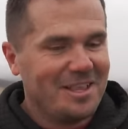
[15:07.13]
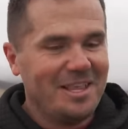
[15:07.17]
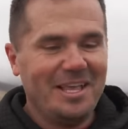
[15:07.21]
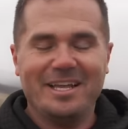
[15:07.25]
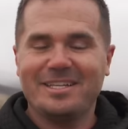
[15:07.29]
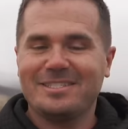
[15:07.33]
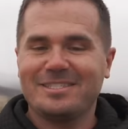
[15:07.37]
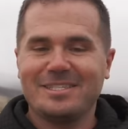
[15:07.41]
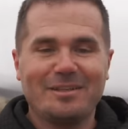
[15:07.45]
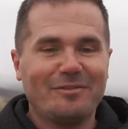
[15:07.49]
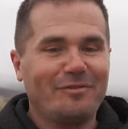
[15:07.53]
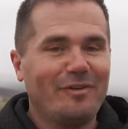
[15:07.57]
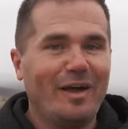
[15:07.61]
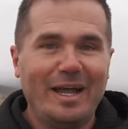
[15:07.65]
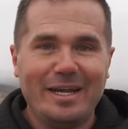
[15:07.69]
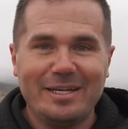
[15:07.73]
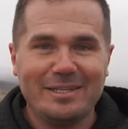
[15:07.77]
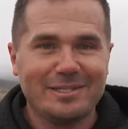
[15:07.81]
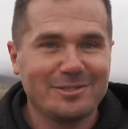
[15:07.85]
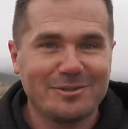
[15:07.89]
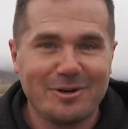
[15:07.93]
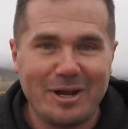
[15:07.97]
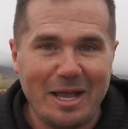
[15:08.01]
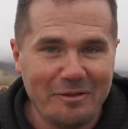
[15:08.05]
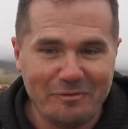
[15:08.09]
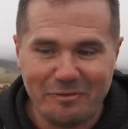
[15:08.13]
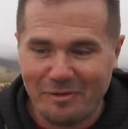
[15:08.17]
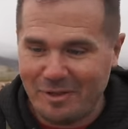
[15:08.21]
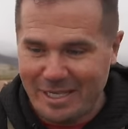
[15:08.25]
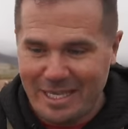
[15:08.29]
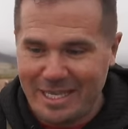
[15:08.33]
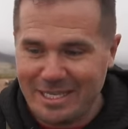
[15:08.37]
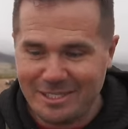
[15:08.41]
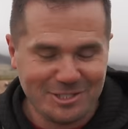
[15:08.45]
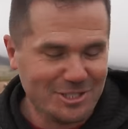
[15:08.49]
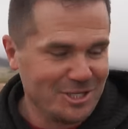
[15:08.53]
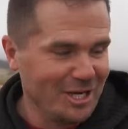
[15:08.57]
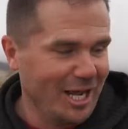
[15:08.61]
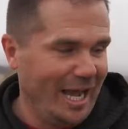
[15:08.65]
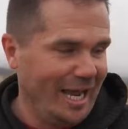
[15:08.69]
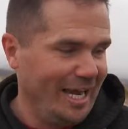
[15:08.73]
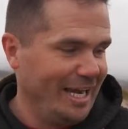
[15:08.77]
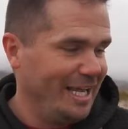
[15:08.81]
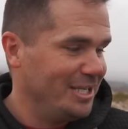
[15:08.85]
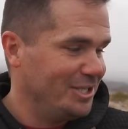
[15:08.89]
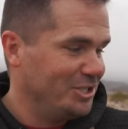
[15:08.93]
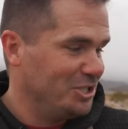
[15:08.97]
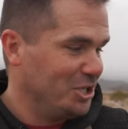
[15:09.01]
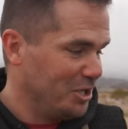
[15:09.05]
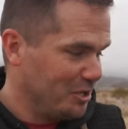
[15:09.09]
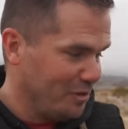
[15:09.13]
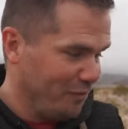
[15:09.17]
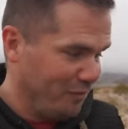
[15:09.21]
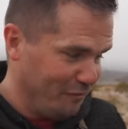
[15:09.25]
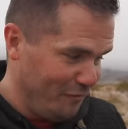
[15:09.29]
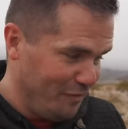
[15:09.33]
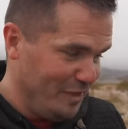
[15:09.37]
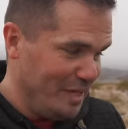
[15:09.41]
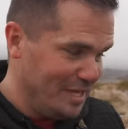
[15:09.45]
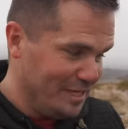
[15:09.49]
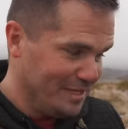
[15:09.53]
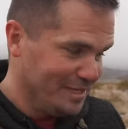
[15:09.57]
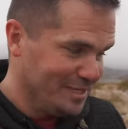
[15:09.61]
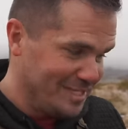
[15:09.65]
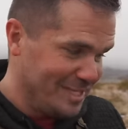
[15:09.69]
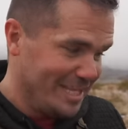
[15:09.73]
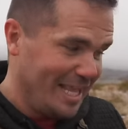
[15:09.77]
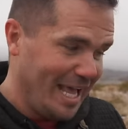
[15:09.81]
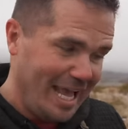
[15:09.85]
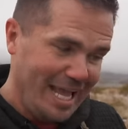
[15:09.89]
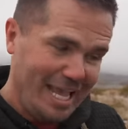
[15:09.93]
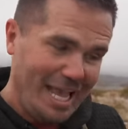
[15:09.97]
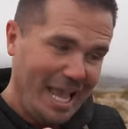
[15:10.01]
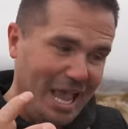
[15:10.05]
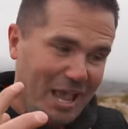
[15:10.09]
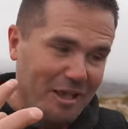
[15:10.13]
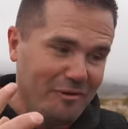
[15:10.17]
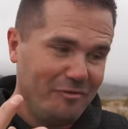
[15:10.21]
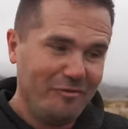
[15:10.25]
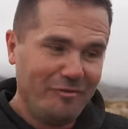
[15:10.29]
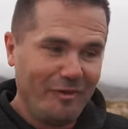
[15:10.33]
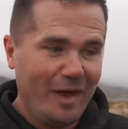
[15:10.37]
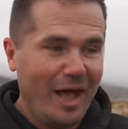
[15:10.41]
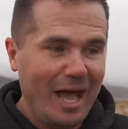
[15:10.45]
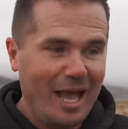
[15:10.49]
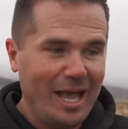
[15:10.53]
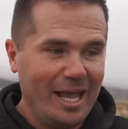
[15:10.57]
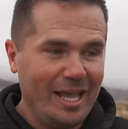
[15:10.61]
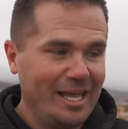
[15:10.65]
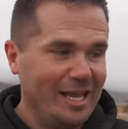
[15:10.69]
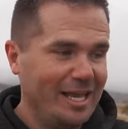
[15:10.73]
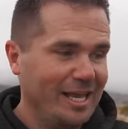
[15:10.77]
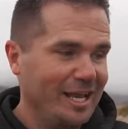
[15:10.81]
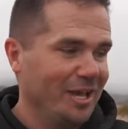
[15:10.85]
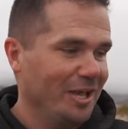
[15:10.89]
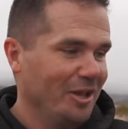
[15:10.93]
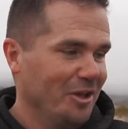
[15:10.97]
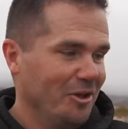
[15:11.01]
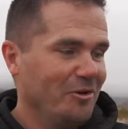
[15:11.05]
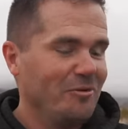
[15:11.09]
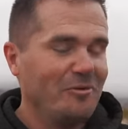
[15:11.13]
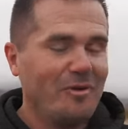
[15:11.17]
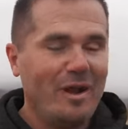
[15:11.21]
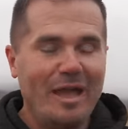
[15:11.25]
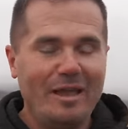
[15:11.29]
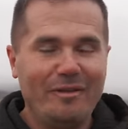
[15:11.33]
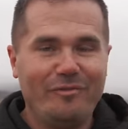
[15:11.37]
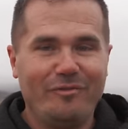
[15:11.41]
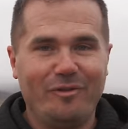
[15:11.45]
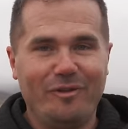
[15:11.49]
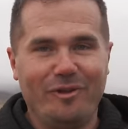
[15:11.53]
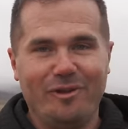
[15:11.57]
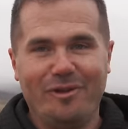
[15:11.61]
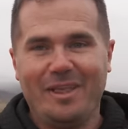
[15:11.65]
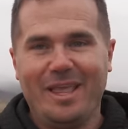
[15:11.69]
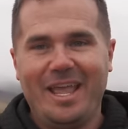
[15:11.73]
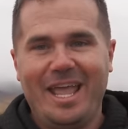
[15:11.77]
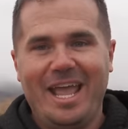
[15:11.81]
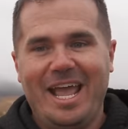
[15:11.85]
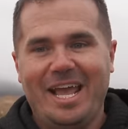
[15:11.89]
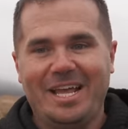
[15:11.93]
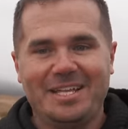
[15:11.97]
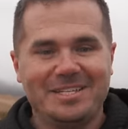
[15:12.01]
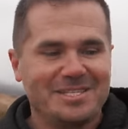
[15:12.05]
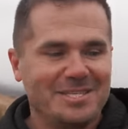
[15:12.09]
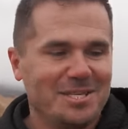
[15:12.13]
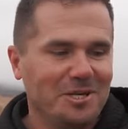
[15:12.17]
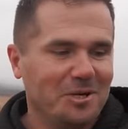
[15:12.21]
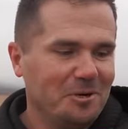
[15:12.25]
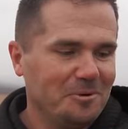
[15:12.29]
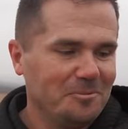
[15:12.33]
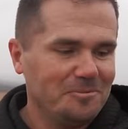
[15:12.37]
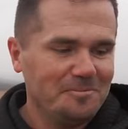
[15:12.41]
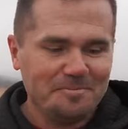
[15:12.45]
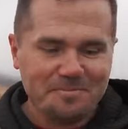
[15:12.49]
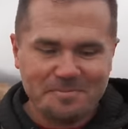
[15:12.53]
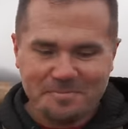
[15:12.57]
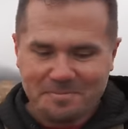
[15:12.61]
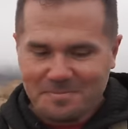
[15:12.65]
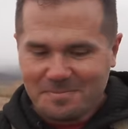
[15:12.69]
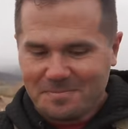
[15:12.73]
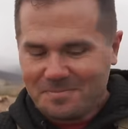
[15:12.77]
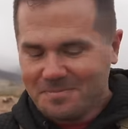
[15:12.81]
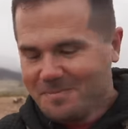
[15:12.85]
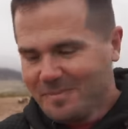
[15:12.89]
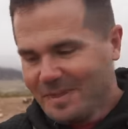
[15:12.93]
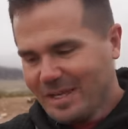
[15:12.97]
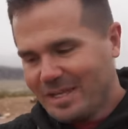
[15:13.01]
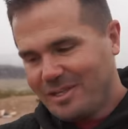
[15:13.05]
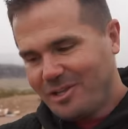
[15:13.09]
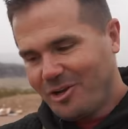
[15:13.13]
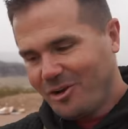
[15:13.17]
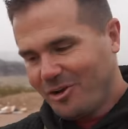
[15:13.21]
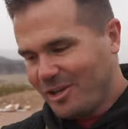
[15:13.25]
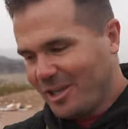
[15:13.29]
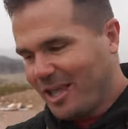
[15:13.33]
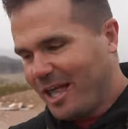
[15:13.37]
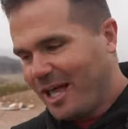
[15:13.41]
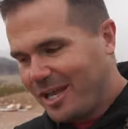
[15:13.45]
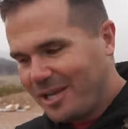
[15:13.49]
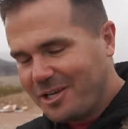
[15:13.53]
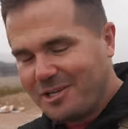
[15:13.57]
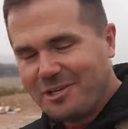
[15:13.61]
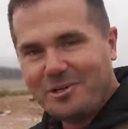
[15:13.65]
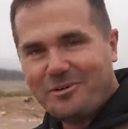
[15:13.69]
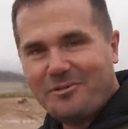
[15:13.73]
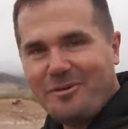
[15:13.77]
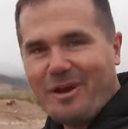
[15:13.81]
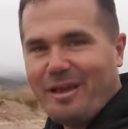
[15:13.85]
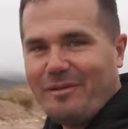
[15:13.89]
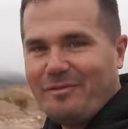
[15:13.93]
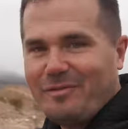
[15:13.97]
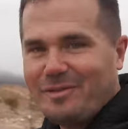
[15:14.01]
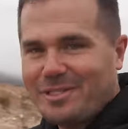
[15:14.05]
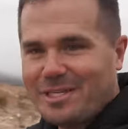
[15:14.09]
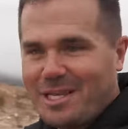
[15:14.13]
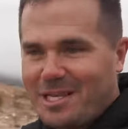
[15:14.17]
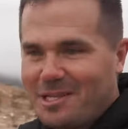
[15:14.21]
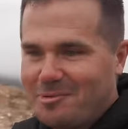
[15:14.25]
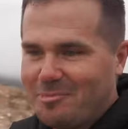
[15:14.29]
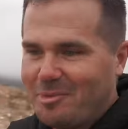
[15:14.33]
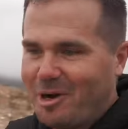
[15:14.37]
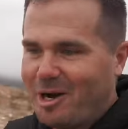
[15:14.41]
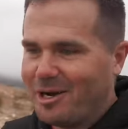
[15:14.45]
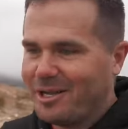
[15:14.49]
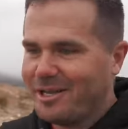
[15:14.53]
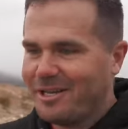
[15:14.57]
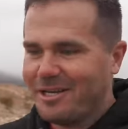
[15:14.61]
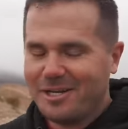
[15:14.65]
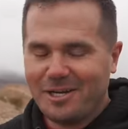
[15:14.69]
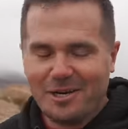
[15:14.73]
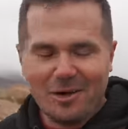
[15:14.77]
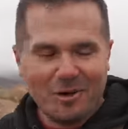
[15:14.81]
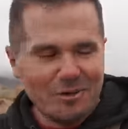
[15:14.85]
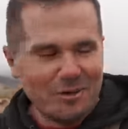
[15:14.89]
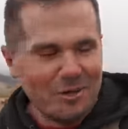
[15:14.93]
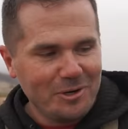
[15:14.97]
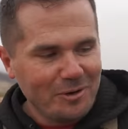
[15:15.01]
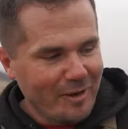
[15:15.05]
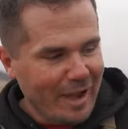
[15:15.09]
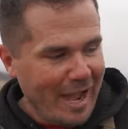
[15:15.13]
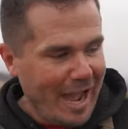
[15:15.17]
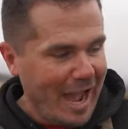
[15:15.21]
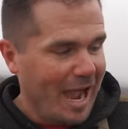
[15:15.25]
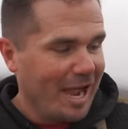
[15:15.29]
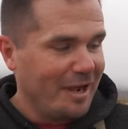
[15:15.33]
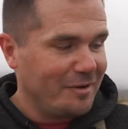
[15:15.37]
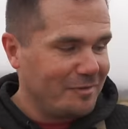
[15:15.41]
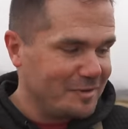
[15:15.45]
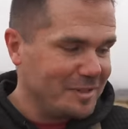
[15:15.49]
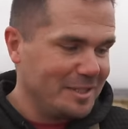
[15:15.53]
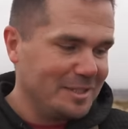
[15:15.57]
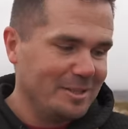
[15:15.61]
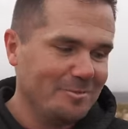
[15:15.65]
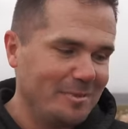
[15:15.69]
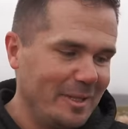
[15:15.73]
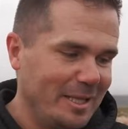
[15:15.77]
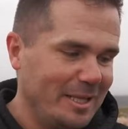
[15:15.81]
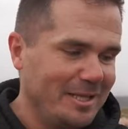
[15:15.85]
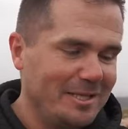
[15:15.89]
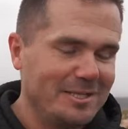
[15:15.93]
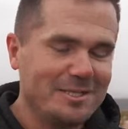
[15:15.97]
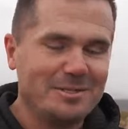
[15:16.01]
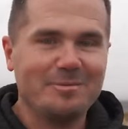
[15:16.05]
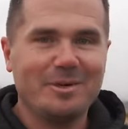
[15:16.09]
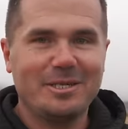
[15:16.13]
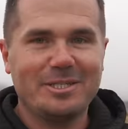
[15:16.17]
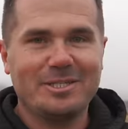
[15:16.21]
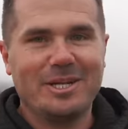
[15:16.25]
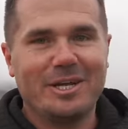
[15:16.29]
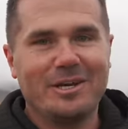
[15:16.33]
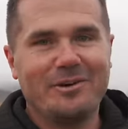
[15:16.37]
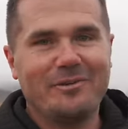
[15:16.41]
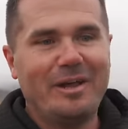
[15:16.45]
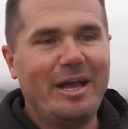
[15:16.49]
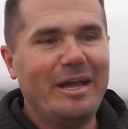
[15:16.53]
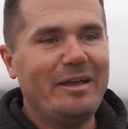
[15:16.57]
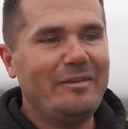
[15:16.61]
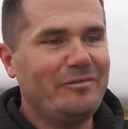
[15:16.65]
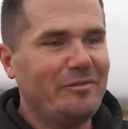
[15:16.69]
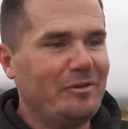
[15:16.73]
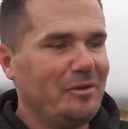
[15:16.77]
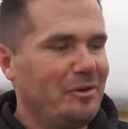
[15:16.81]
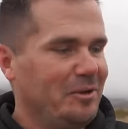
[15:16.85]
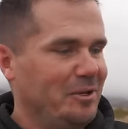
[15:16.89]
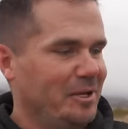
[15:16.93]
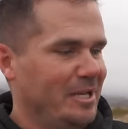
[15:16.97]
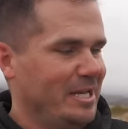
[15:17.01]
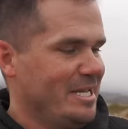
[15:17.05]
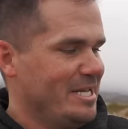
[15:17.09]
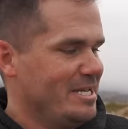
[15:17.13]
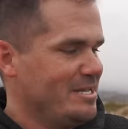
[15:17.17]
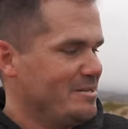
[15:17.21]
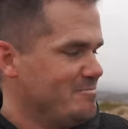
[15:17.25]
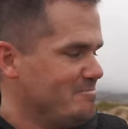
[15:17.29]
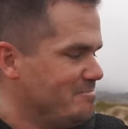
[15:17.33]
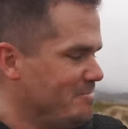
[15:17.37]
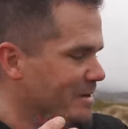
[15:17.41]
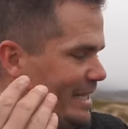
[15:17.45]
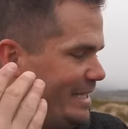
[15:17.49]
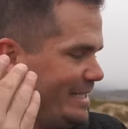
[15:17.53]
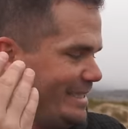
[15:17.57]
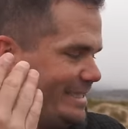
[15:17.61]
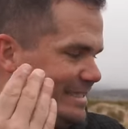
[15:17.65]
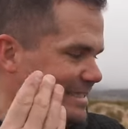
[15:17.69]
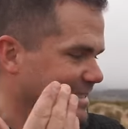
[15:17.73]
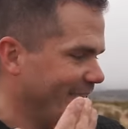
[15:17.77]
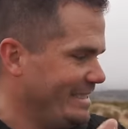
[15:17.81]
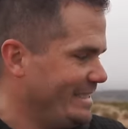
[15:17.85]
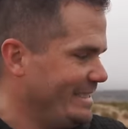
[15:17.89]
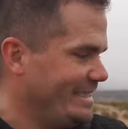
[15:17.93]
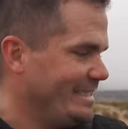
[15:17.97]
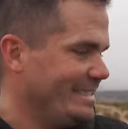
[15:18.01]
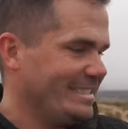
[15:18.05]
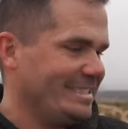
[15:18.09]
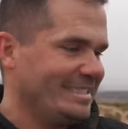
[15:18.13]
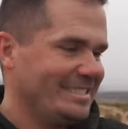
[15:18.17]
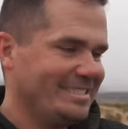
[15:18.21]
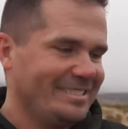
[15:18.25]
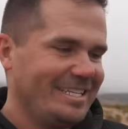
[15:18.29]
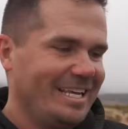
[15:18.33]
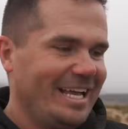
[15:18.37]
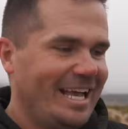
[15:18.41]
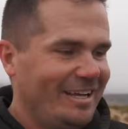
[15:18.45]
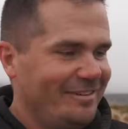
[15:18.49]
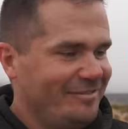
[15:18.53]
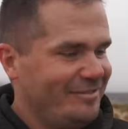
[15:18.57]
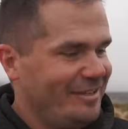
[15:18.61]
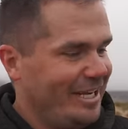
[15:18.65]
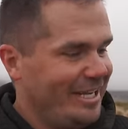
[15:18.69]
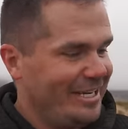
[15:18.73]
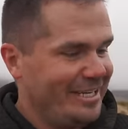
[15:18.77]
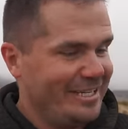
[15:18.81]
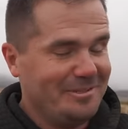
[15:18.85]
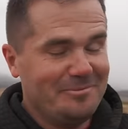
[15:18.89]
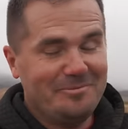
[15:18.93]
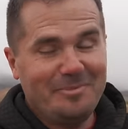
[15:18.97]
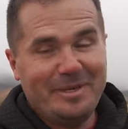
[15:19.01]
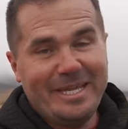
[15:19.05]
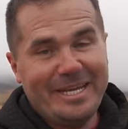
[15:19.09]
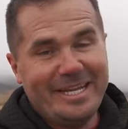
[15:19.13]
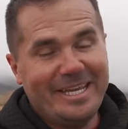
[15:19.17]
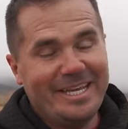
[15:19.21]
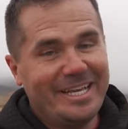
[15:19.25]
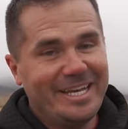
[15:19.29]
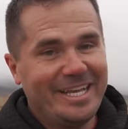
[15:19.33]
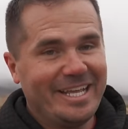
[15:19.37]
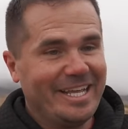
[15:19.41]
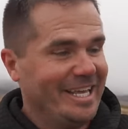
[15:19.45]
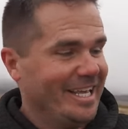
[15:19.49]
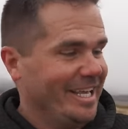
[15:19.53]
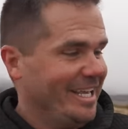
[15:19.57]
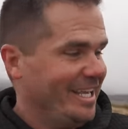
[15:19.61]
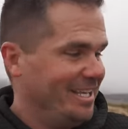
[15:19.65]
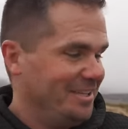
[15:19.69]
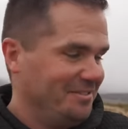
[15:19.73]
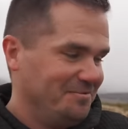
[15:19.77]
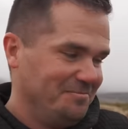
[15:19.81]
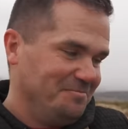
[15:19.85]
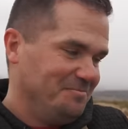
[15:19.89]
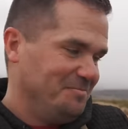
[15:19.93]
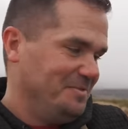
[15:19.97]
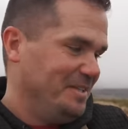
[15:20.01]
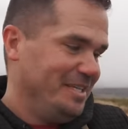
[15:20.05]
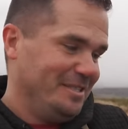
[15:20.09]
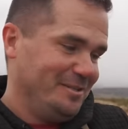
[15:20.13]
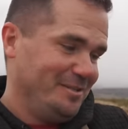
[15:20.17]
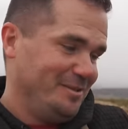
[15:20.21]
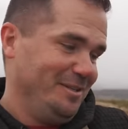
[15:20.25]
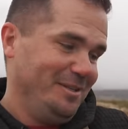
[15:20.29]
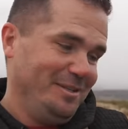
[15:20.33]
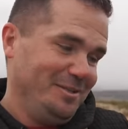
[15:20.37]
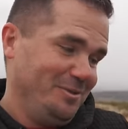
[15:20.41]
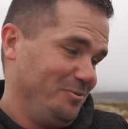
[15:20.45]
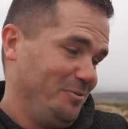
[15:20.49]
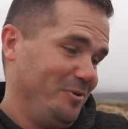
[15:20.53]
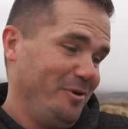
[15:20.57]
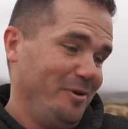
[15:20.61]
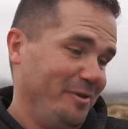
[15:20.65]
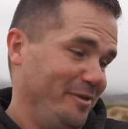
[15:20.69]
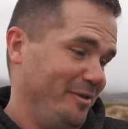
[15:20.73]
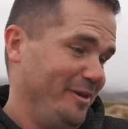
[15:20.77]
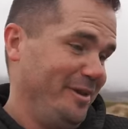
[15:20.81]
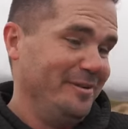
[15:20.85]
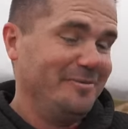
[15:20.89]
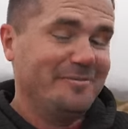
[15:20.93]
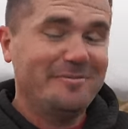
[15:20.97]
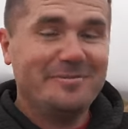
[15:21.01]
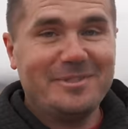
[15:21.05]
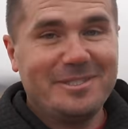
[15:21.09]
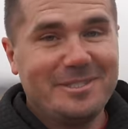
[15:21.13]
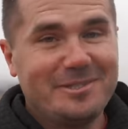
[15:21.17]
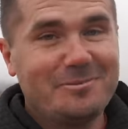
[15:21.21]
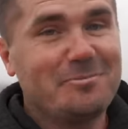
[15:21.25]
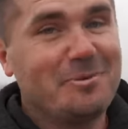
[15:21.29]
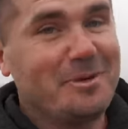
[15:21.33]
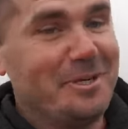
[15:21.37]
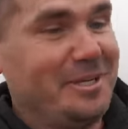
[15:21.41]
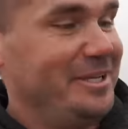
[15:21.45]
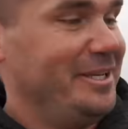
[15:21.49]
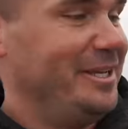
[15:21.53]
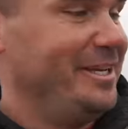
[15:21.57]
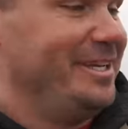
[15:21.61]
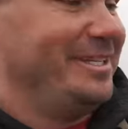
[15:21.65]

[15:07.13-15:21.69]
it's the finest rifle he has shot. It just feels like a fine rifle. And so there are a lot of good rifles on the market. No, you don't have to spend this much on rifle, but I've got to admit it, it's worth it. It's pretty,